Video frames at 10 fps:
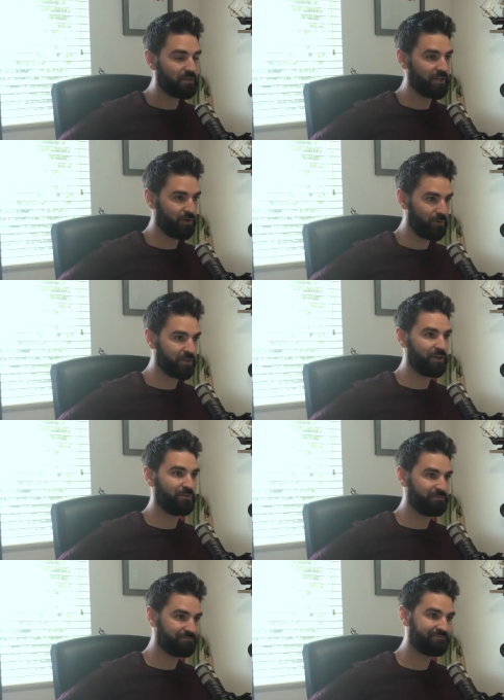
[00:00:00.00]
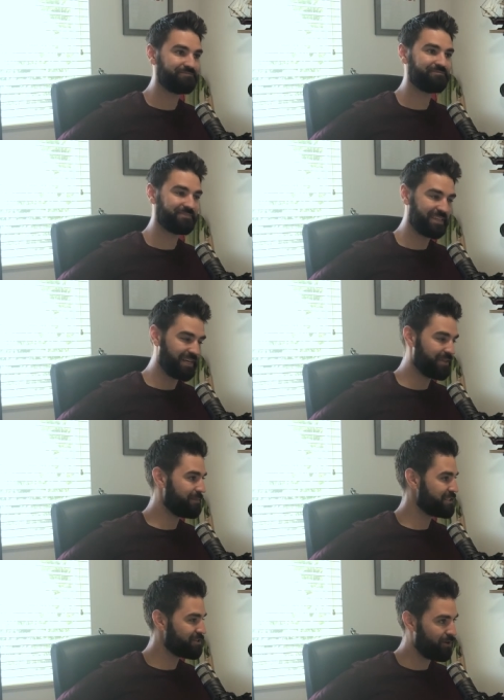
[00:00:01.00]
they know where to go. They know where to come. Yeah, that
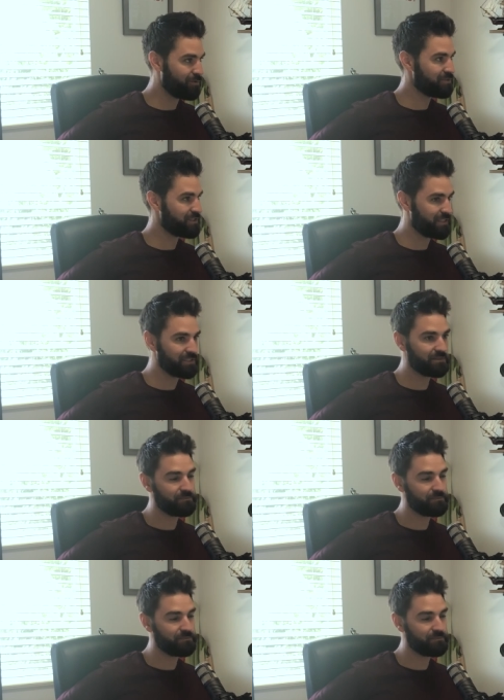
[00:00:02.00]
makes total sense. And the